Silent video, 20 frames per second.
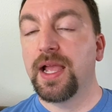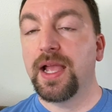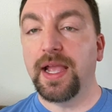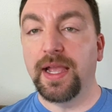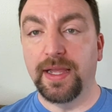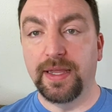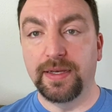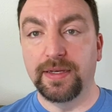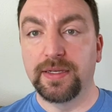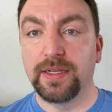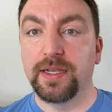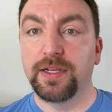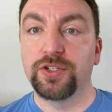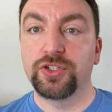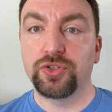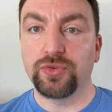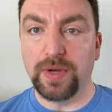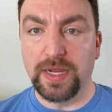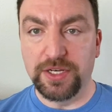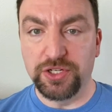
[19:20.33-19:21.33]
and
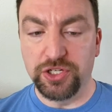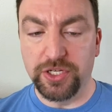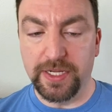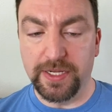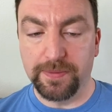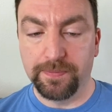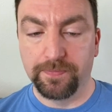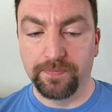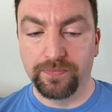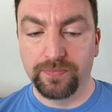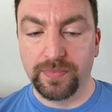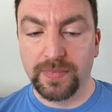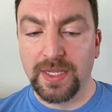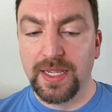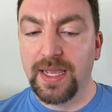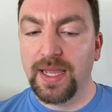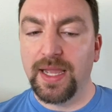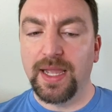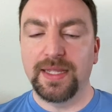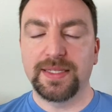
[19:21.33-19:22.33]
tragedy.
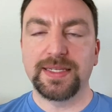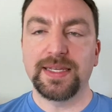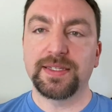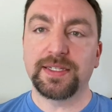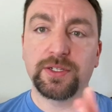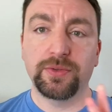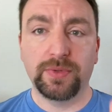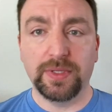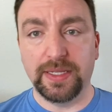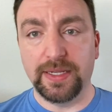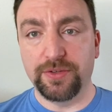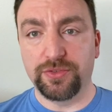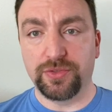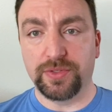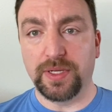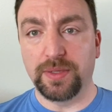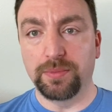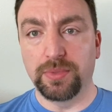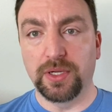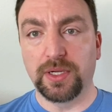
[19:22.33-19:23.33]
It sounds like a really
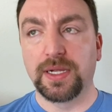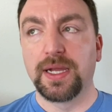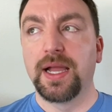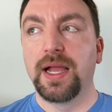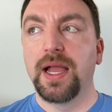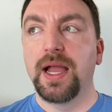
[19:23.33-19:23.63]
interesting book.